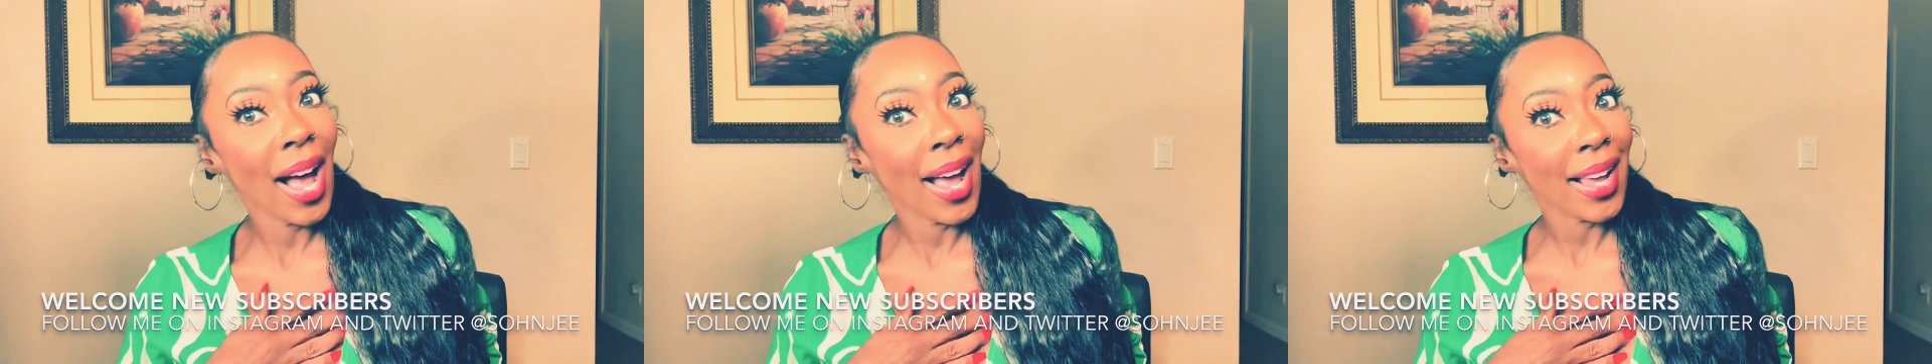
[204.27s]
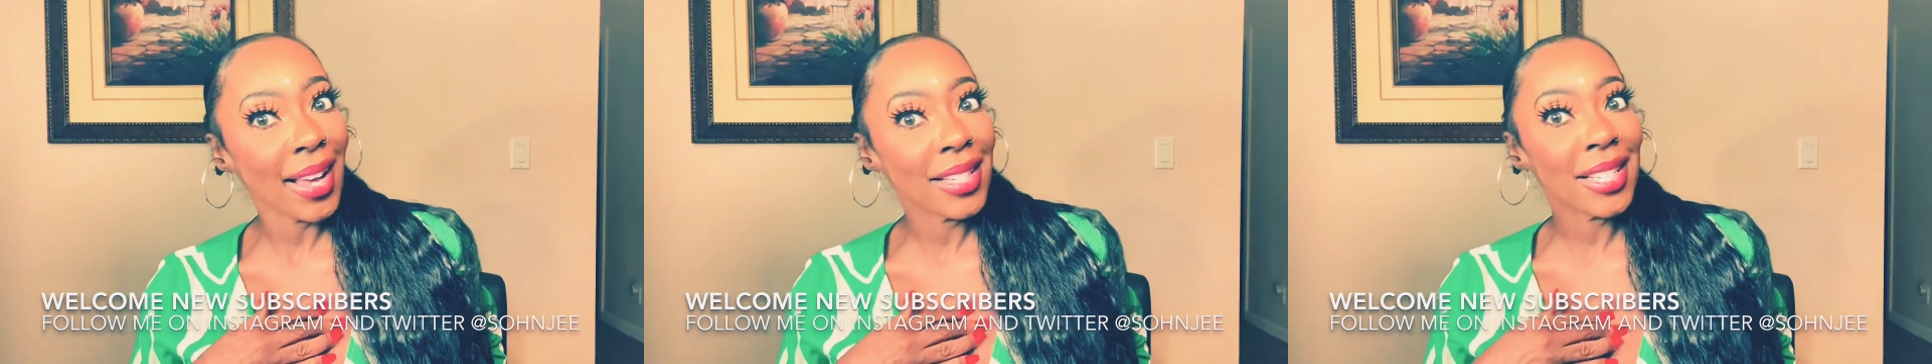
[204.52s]

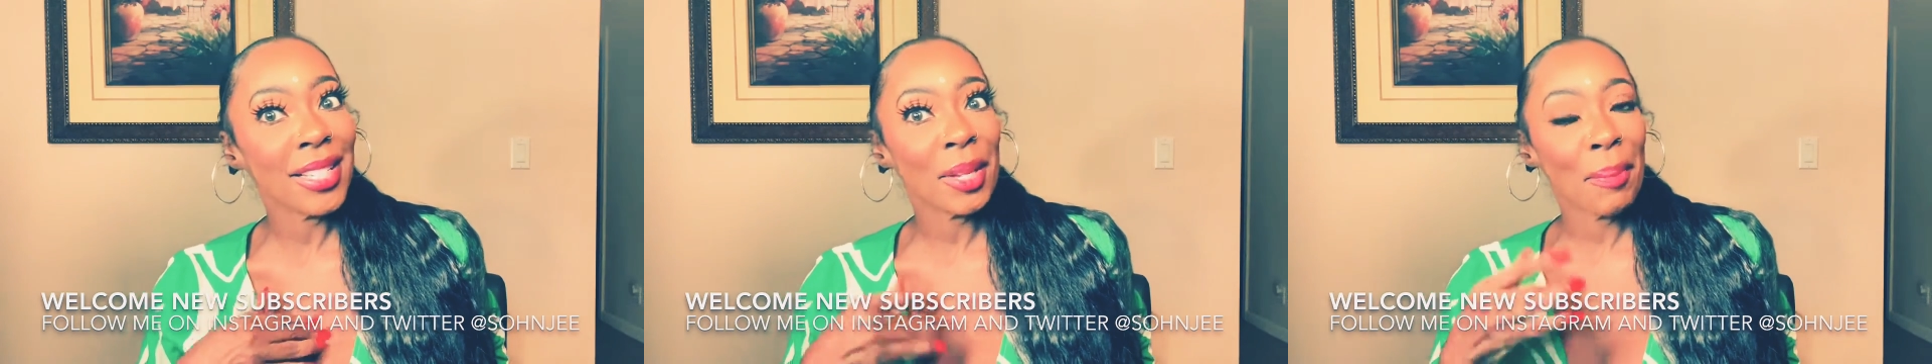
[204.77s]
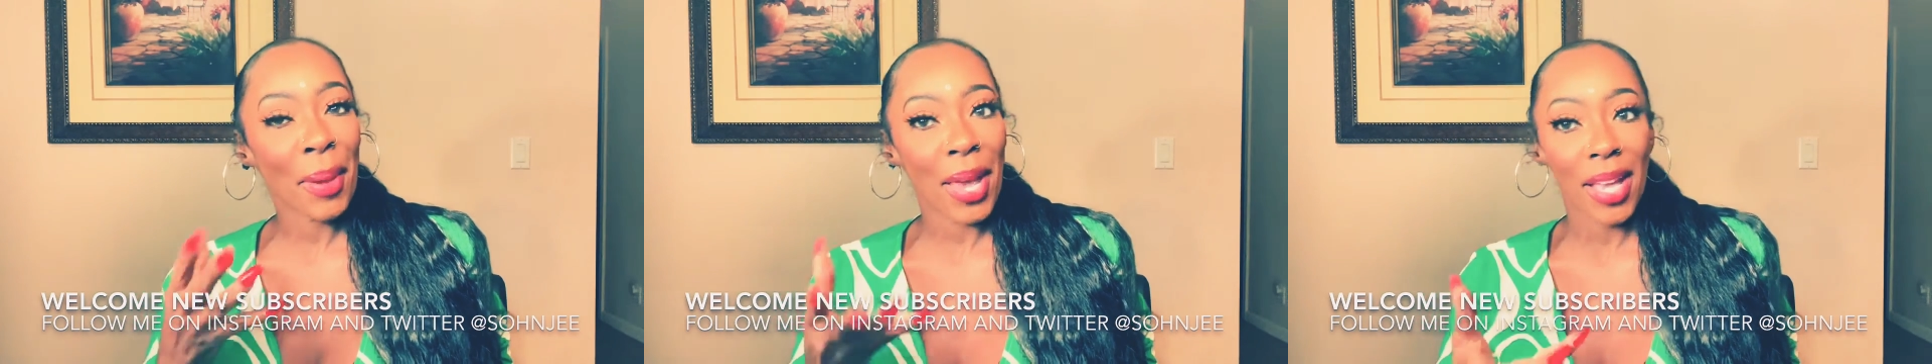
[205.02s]
I guess it
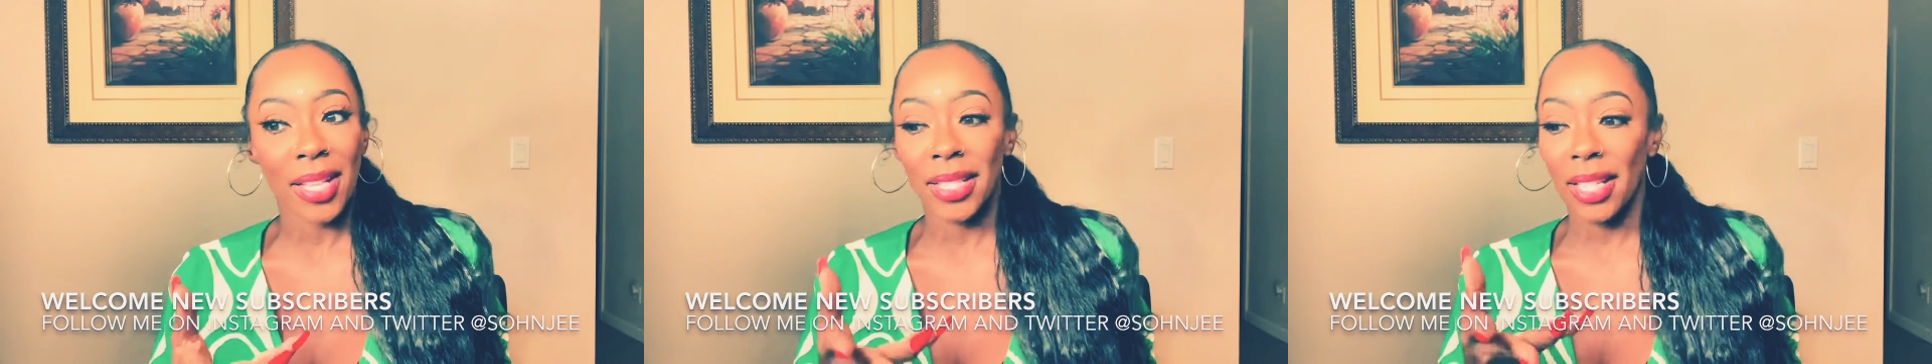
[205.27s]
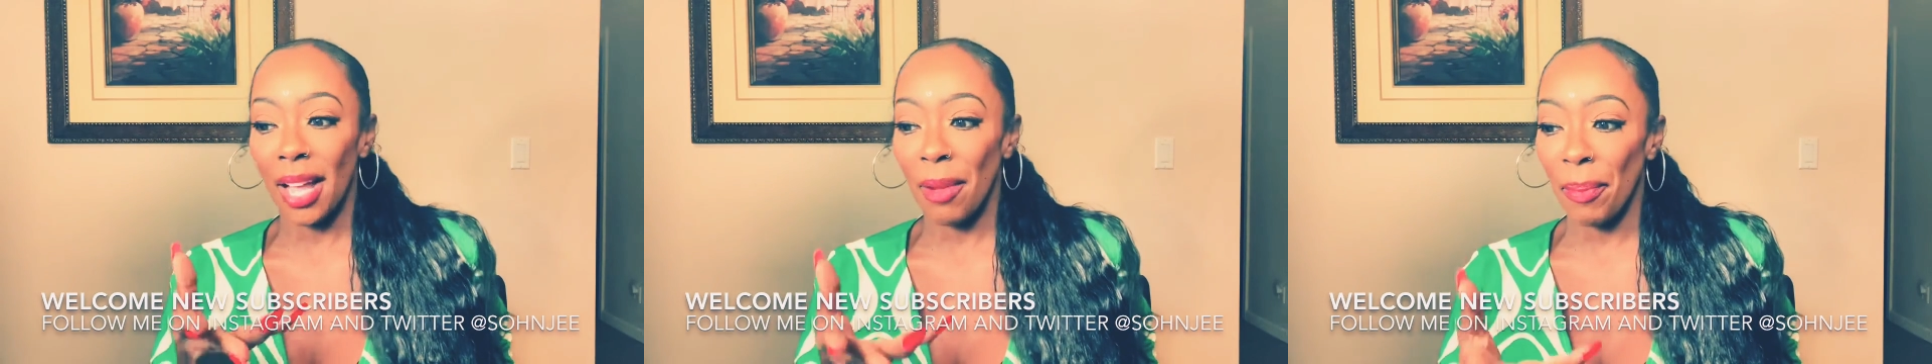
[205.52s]

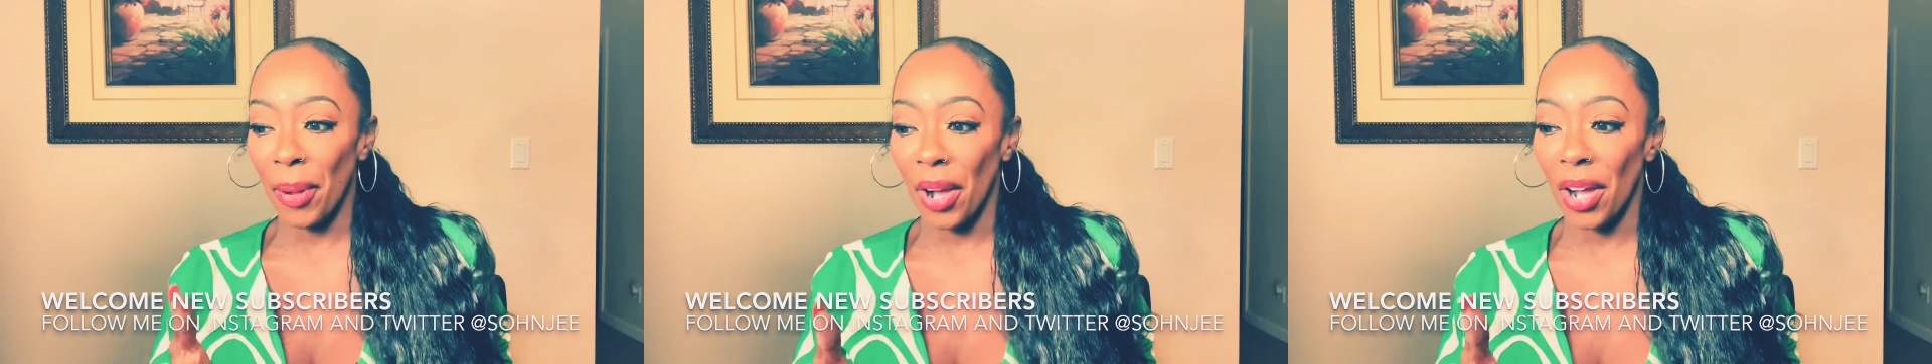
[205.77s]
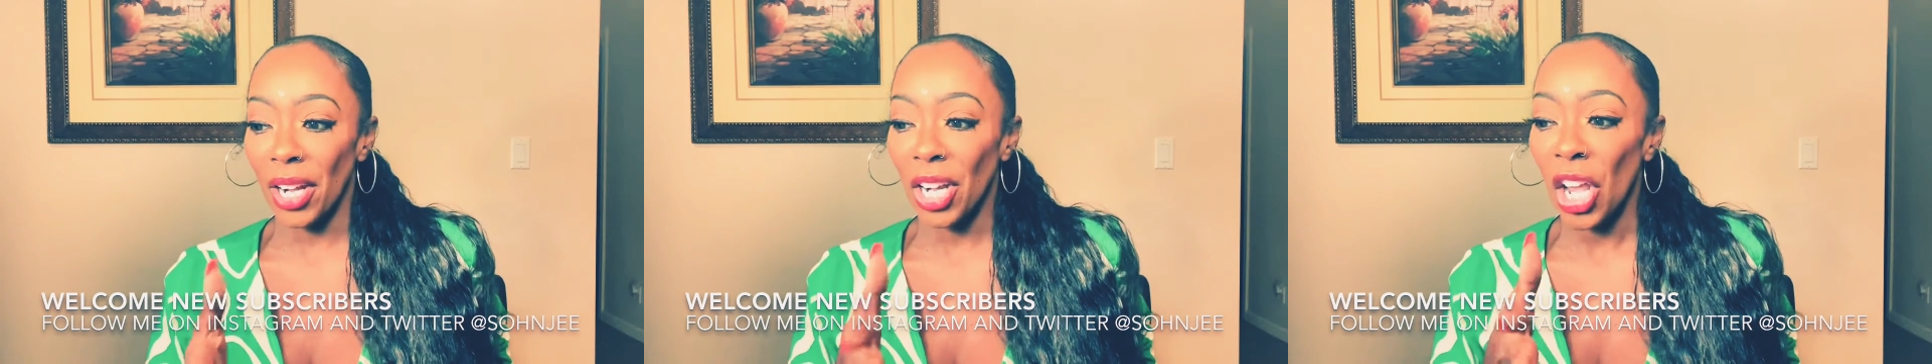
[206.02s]
depends
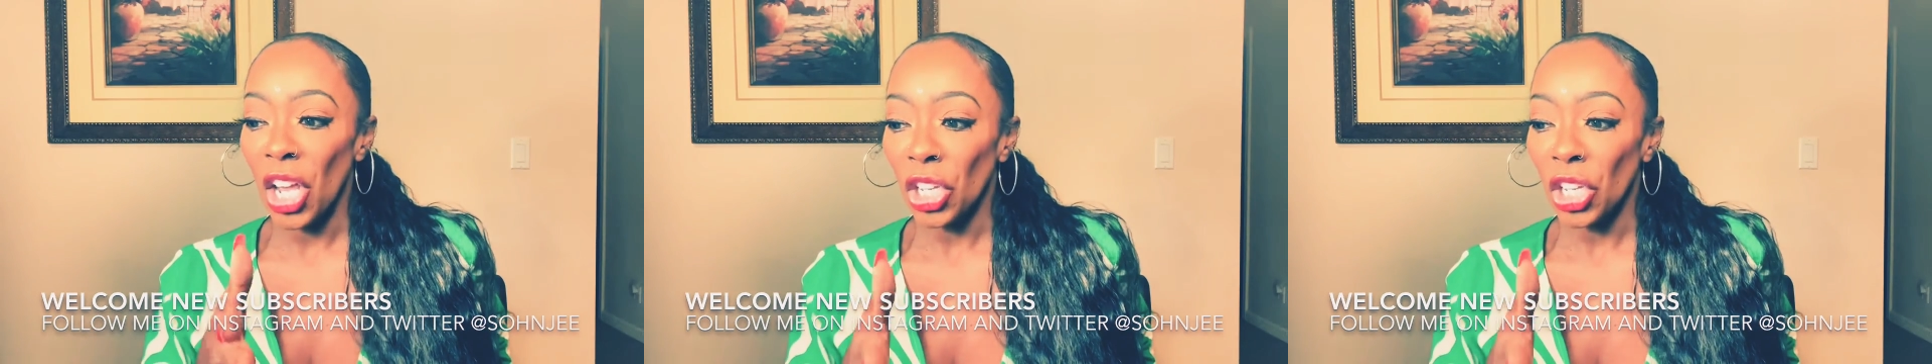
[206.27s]
upon